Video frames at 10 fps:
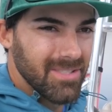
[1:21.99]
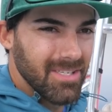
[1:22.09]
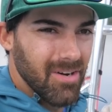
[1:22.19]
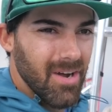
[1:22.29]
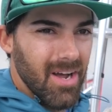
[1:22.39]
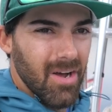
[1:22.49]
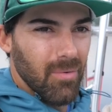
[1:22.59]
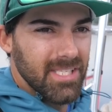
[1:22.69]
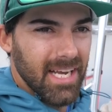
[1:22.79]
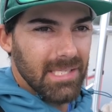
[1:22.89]
So
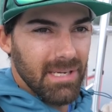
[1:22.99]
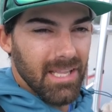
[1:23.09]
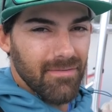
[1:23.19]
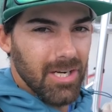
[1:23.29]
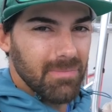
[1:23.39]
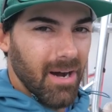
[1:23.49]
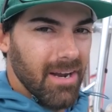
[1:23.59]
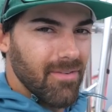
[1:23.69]
we'll see you guys when we get that first spot.